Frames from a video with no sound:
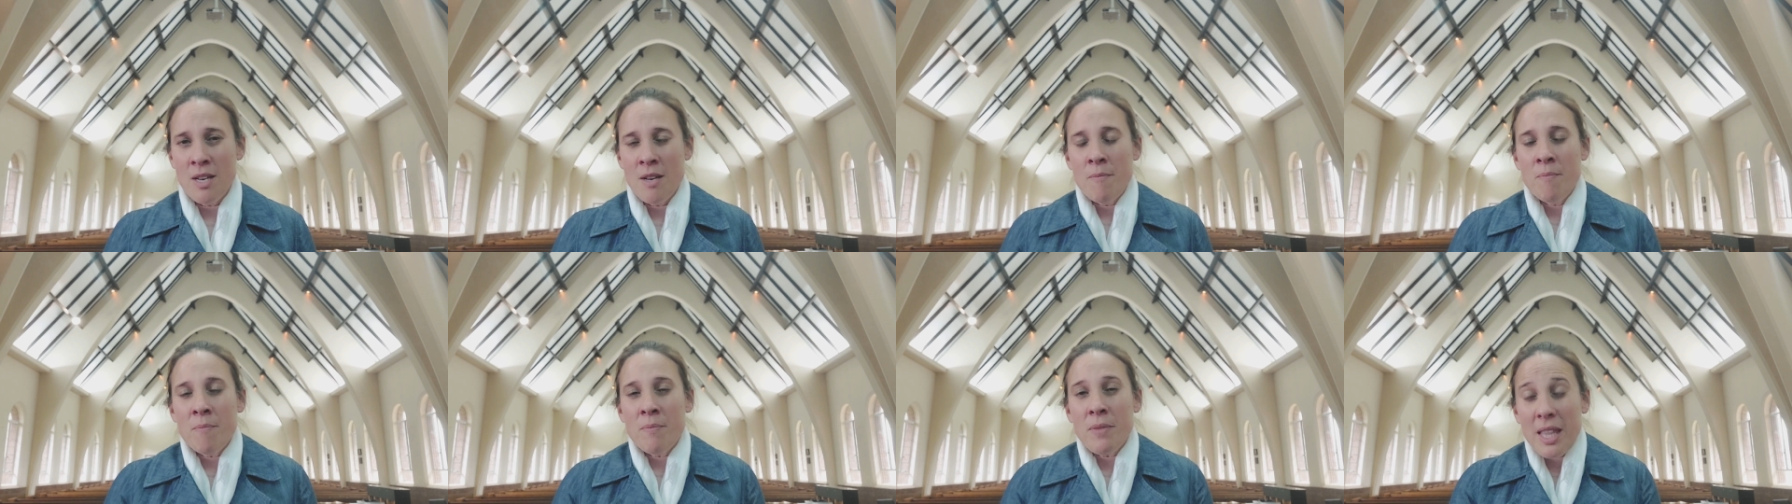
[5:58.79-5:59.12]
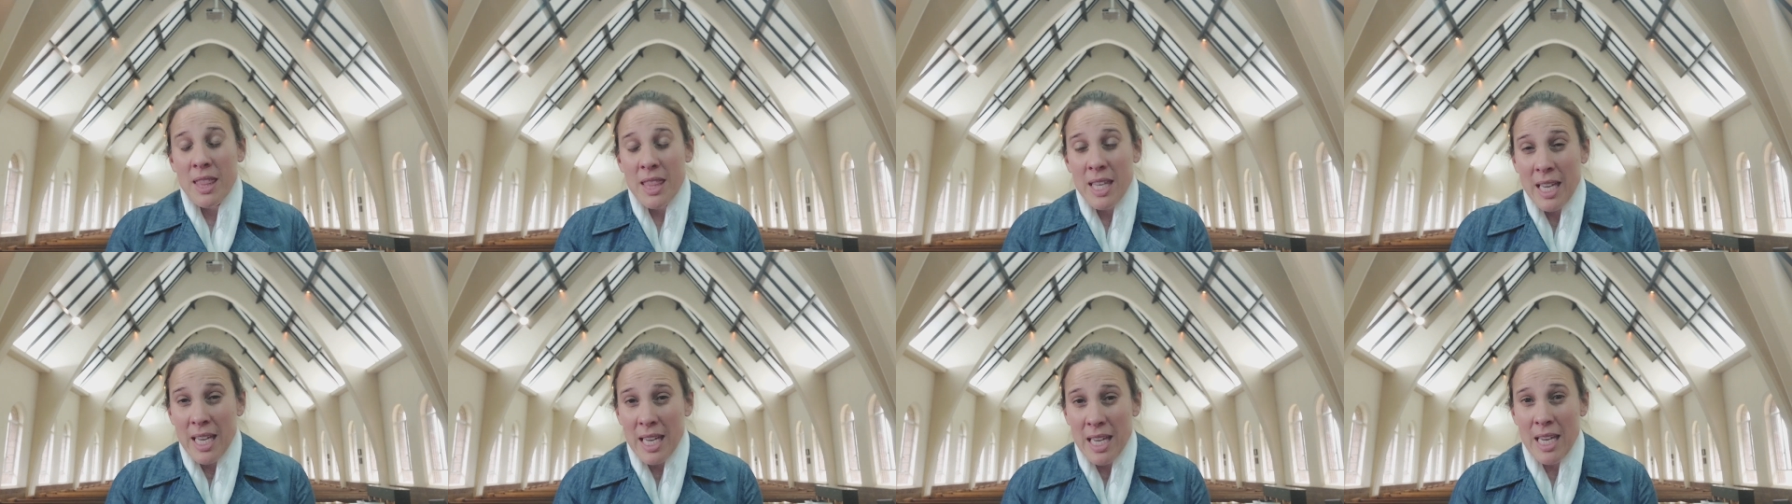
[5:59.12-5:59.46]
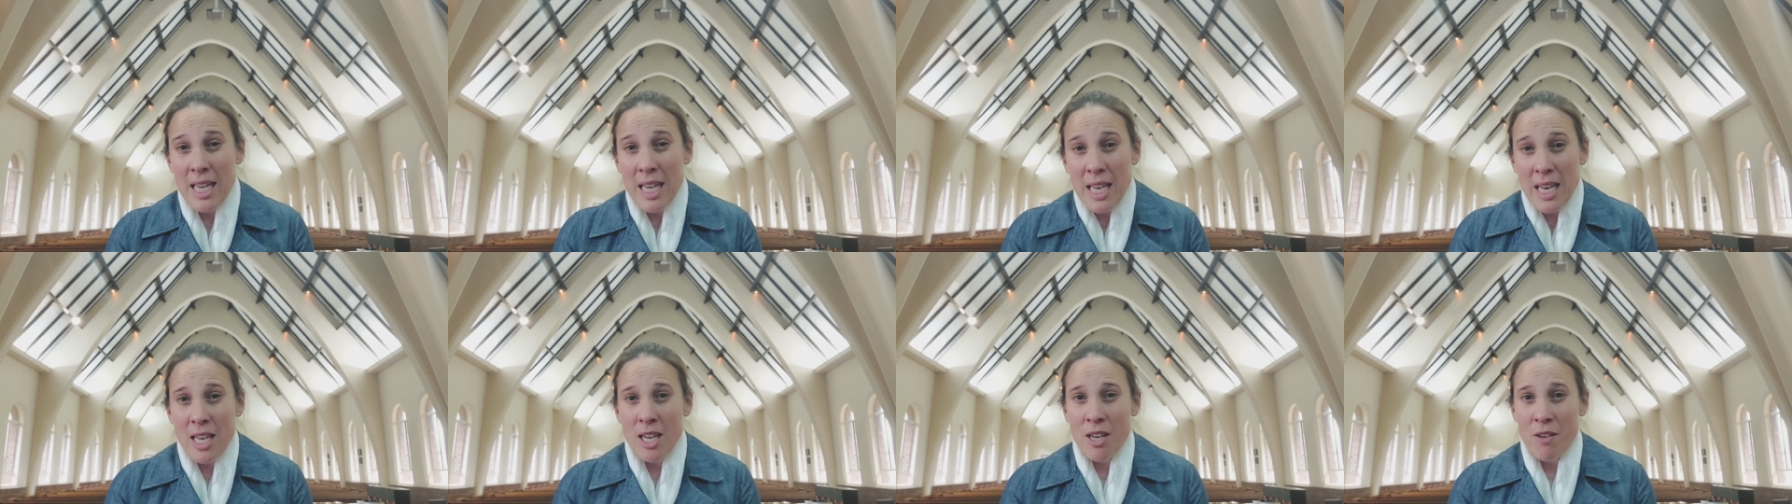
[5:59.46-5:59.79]
That the
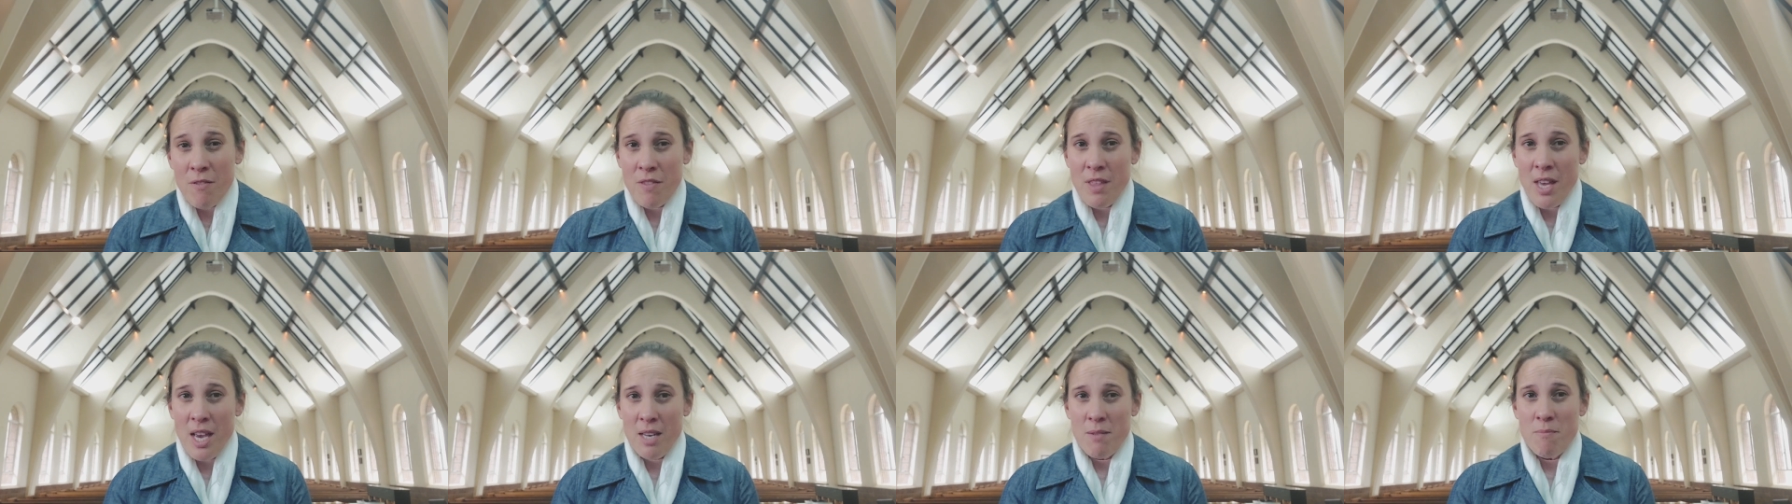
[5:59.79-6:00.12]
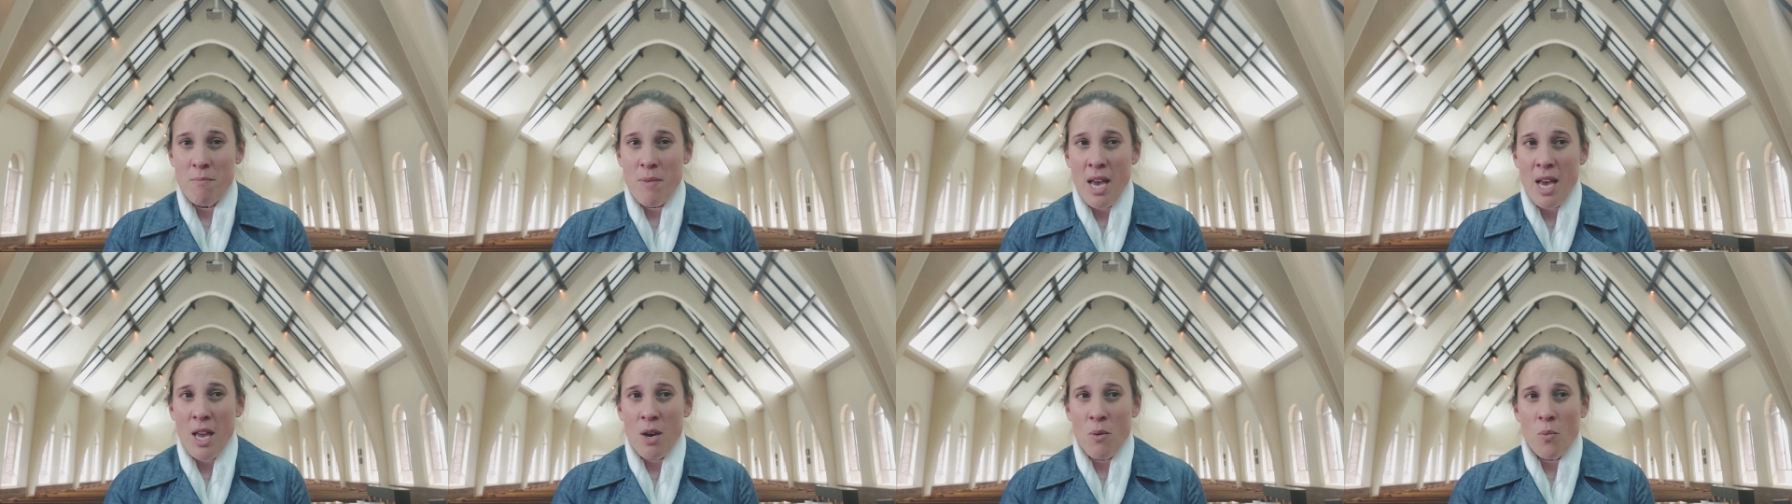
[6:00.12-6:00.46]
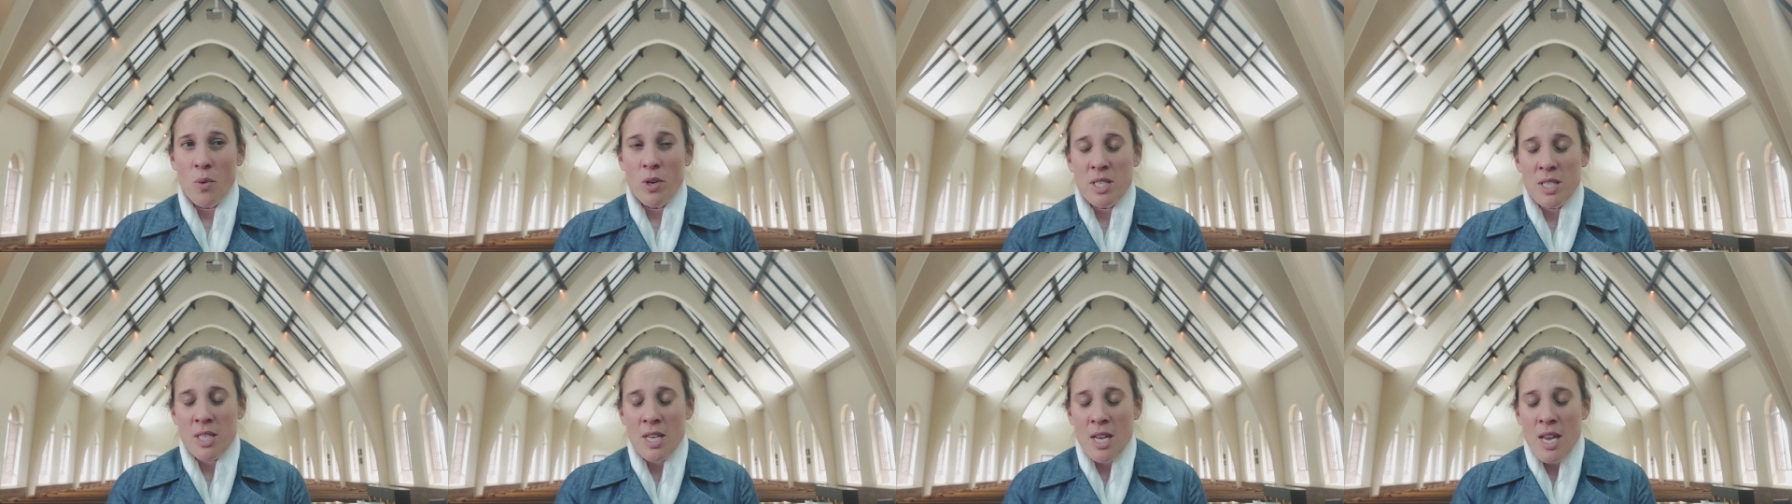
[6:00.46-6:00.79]
healing of that man
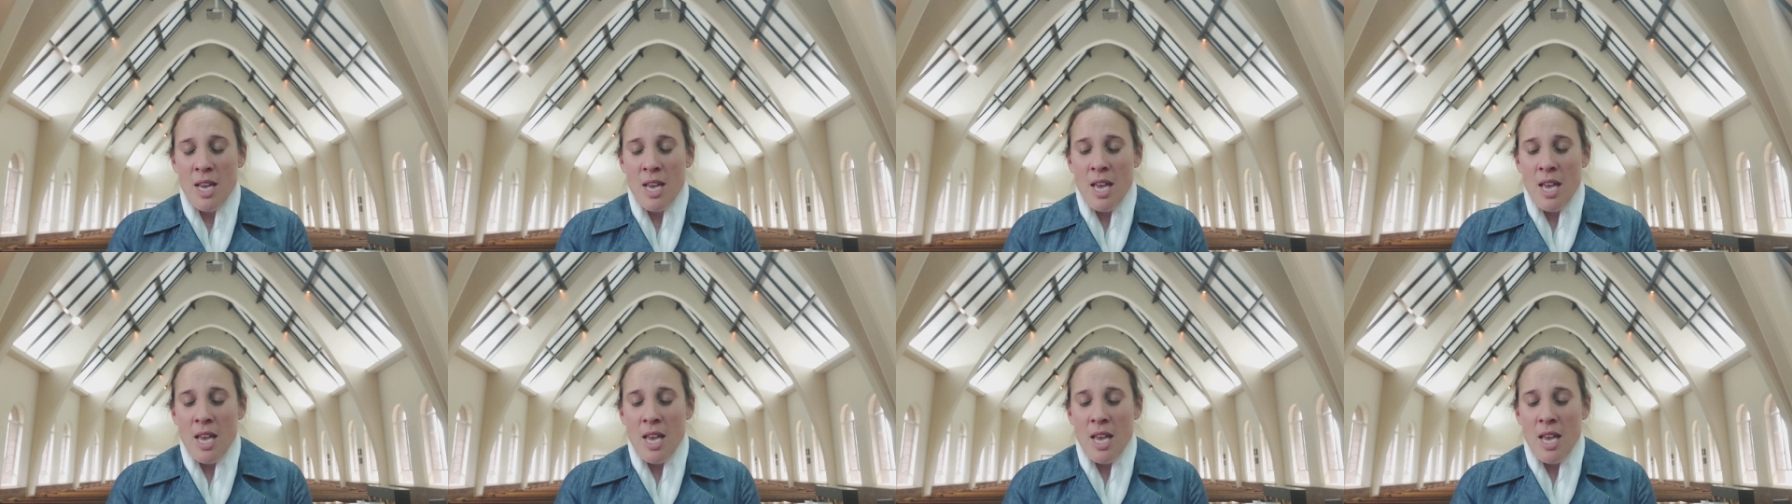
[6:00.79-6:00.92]
was